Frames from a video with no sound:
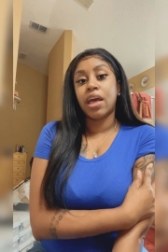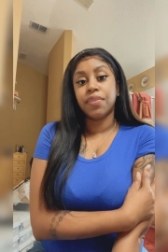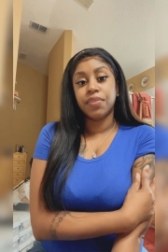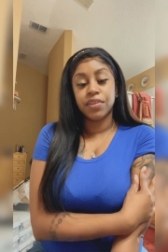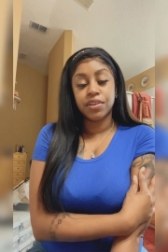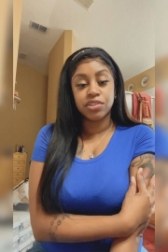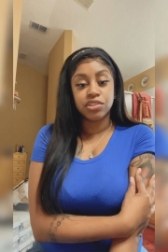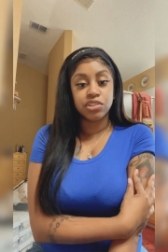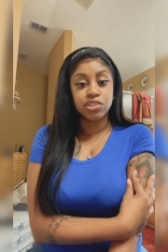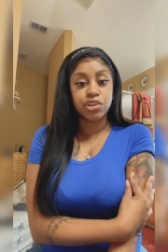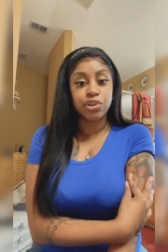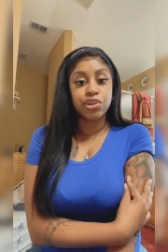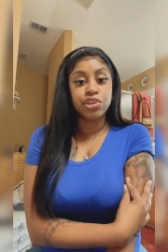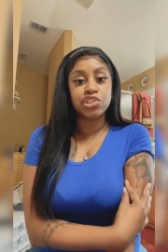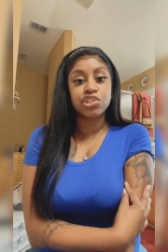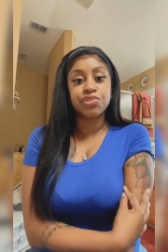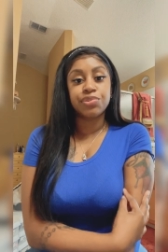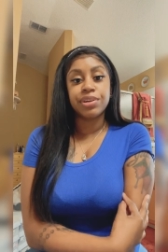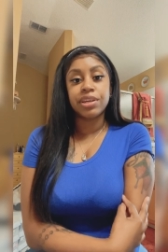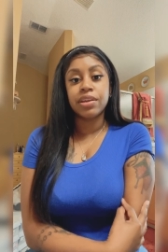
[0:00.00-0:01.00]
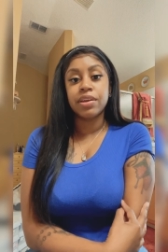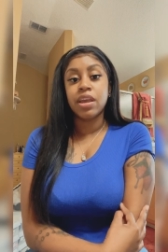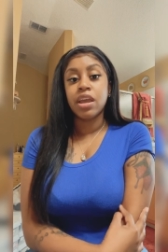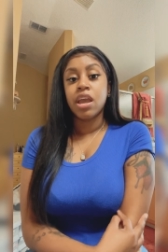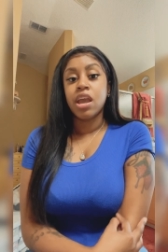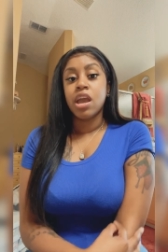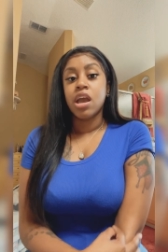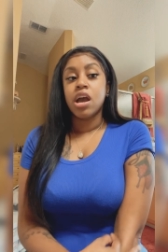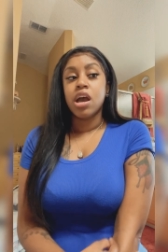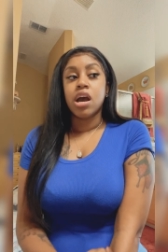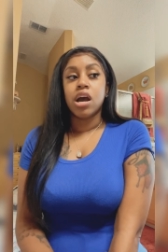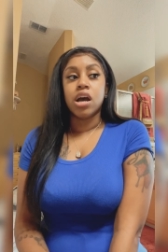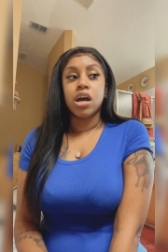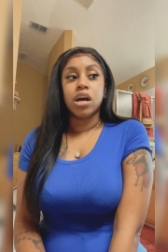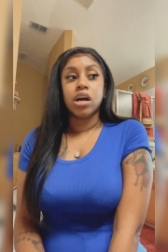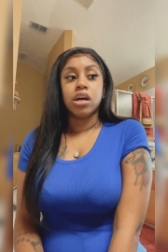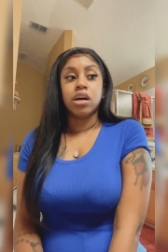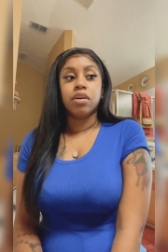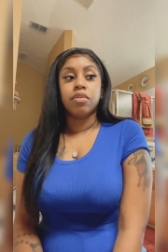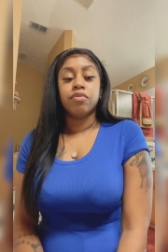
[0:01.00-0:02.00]
this surgery
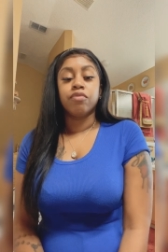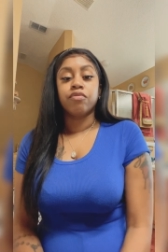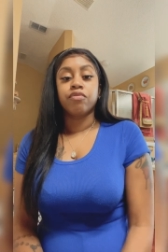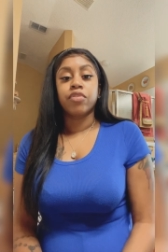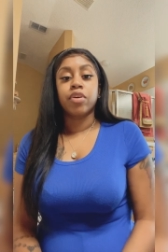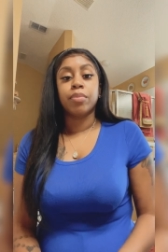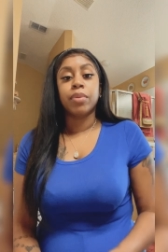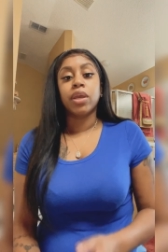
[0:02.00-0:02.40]
from